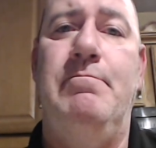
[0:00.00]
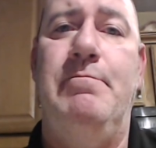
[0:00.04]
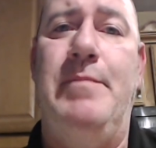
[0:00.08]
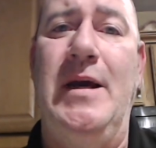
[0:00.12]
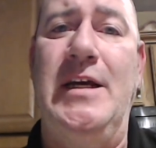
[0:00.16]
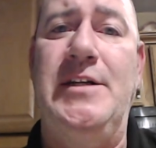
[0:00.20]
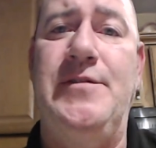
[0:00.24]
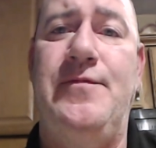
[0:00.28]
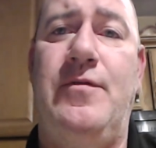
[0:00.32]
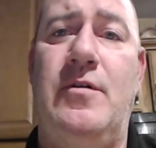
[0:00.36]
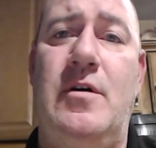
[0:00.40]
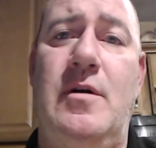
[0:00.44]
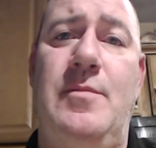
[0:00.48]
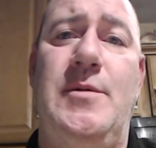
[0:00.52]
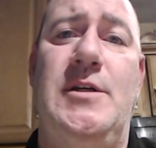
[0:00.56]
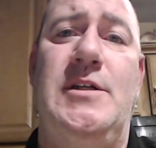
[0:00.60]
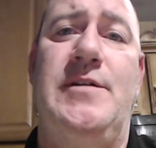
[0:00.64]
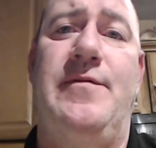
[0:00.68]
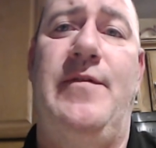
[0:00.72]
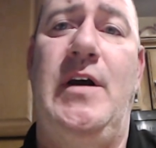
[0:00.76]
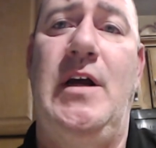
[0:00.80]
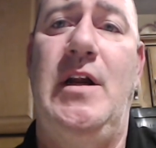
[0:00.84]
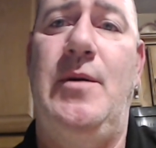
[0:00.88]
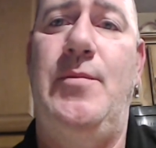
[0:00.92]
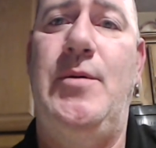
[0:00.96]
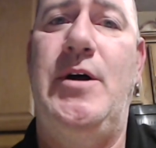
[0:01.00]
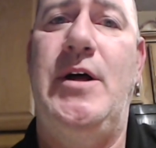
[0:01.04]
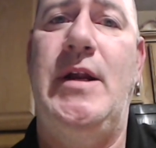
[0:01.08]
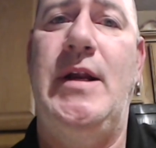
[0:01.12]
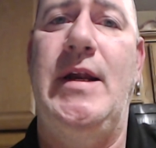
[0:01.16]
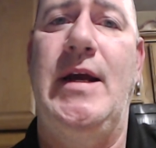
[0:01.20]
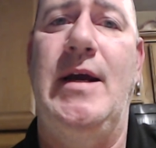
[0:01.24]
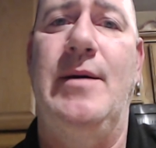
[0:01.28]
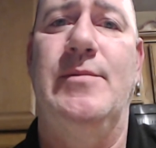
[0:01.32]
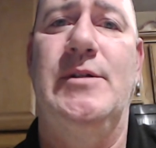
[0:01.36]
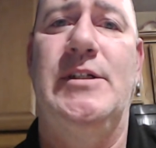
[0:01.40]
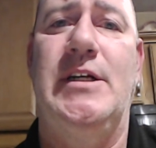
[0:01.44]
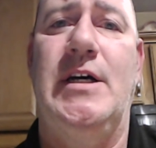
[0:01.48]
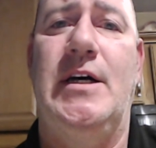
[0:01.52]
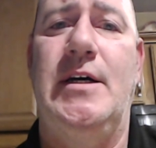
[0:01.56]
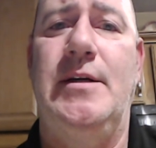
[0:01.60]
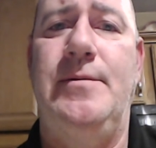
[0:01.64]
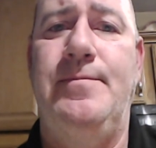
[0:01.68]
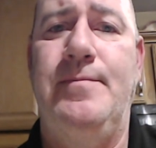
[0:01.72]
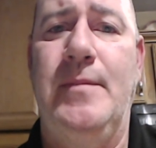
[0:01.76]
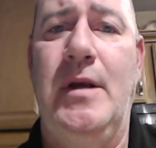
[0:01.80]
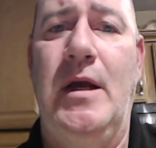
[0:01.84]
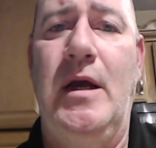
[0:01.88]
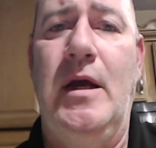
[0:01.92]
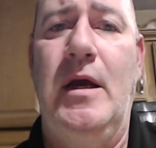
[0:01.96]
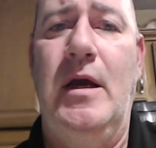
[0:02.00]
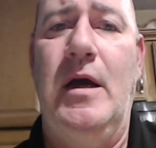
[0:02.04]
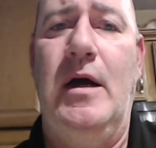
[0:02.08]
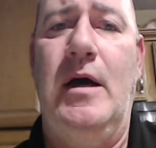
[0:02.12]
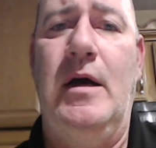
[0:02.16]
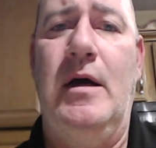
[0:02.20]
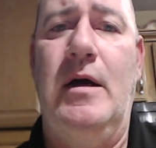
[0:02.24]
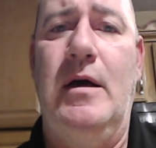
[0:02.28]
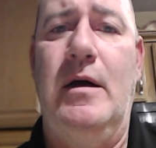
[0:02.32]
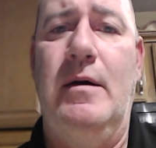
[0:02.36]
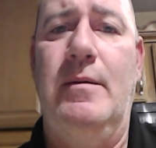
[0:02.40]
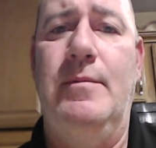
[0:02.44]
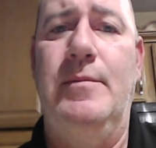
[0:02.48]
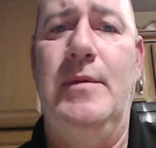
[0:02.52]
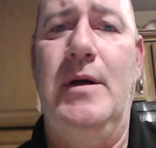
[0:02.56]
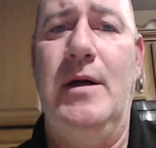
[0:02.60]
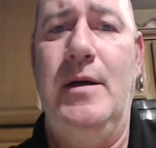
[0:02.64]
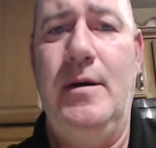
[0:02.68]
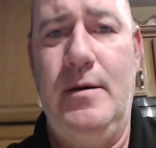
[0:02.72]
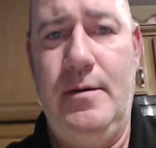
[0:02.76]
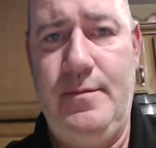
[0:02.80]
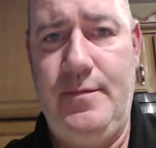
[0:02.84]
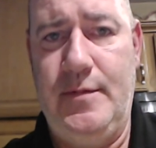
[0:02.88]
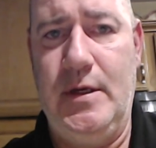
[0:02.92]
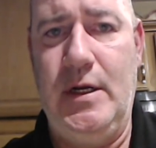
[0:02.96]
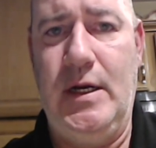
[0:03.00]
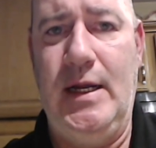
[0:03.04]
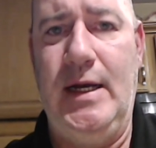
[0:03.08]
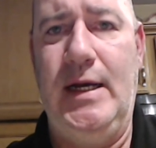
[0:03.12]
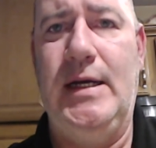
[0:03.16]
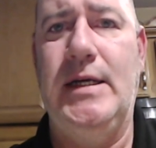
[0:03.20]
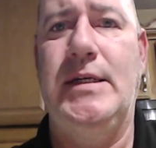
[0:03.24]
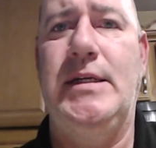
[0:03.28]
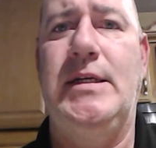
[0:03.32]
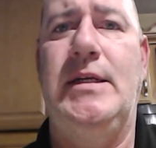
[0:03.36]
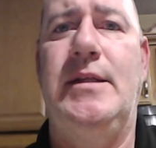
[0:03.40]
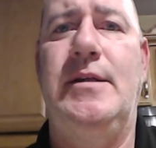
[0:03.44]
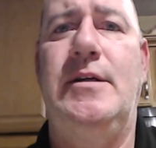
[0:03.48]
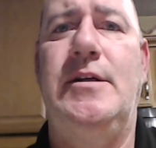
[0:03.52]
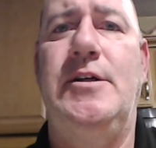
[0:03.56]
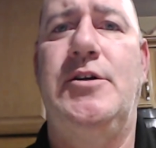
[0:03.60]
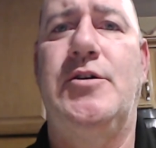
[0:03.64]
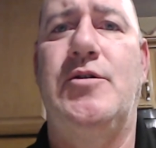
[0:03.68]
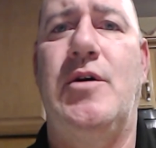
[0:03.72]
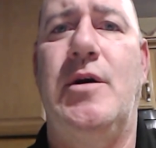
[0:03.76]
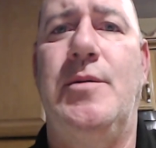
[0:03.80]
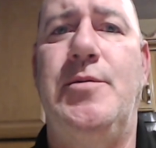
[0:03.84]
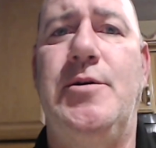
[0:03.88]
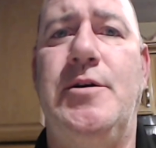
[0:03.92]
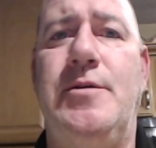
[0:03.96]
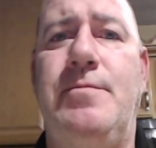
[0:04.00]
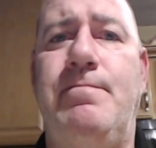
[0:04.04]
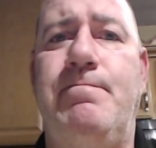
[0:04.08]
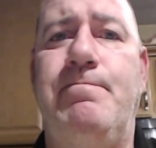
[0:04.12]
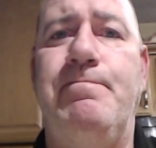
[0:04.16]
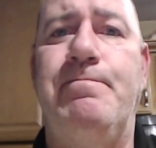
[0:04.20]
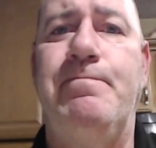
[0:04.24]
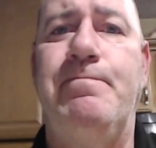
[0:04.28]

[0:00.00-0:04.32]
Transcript: Baseform is available on Amazon. The link is in the description.